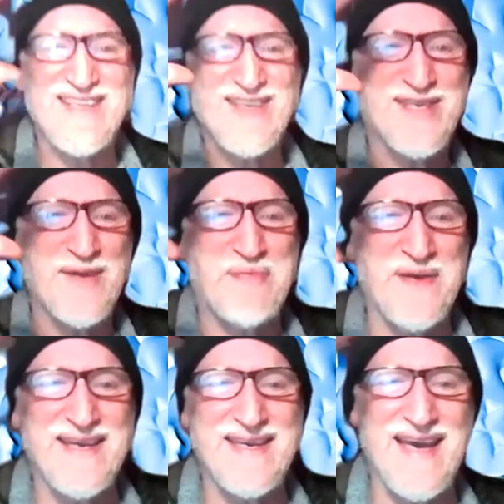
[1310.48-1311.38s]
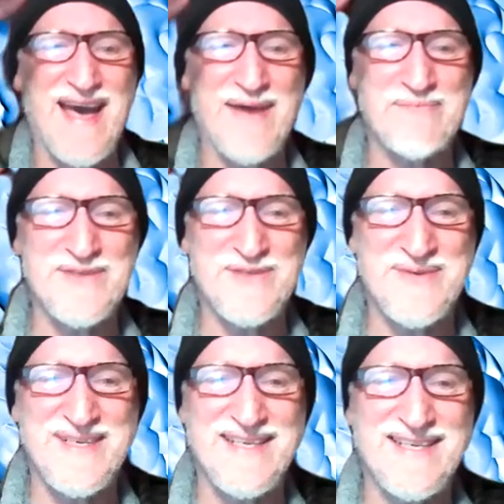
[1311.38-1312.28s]
there's a big gap
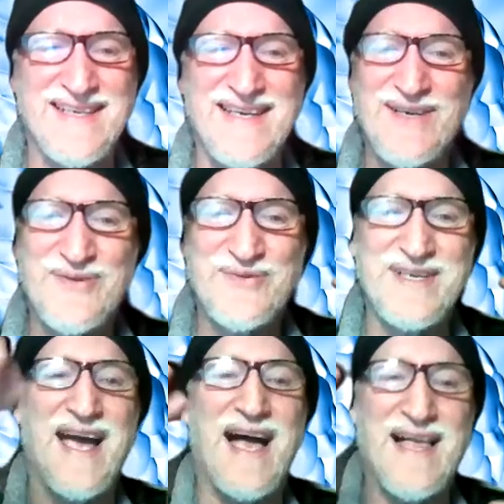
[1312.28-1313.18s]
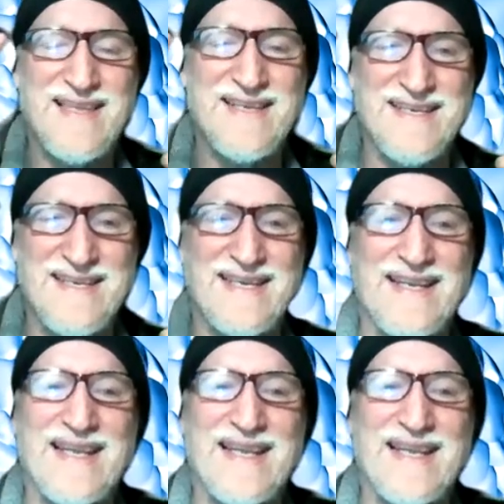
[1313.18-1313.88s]
between reality and